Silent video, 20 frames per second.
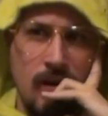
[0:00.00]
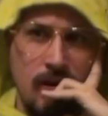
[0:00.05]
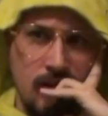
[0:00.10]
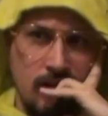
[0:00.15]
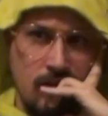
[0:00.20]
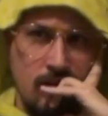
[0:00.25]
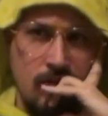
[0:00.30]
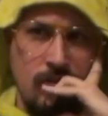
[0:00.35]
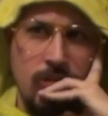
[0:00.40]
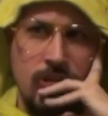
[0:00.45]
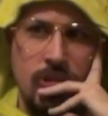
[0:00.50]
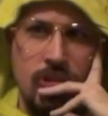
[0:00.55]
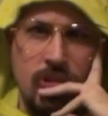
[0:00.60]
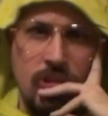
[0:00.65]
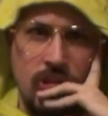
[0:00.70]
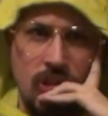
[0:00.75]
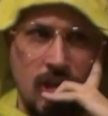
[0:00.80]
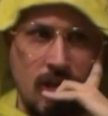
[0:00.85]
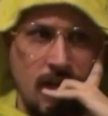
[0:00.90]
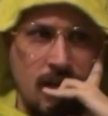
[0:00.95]
other
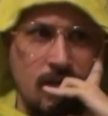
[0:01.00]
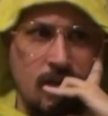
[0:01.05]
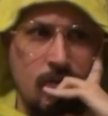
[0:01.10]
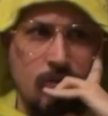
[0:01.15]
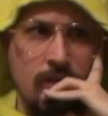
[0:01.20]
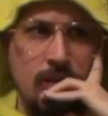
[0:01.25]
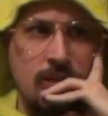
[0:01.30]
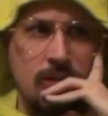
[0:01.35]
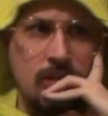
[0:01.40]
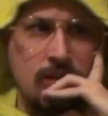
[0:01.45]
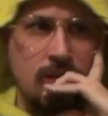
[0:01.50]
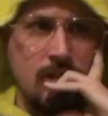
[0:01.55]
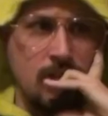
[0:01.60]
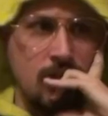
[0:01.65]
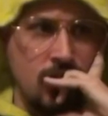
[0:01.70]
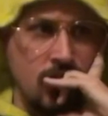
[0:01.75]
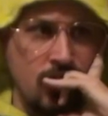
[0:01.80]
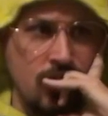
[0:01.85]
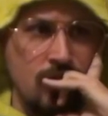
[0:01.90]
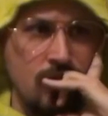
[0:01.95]
genres to
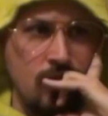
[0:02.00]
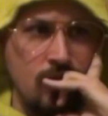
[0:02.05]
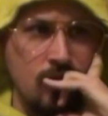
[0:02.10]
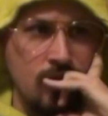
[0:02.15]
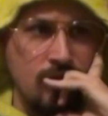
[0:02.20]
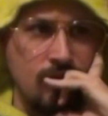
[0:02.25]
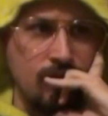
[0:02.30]
choose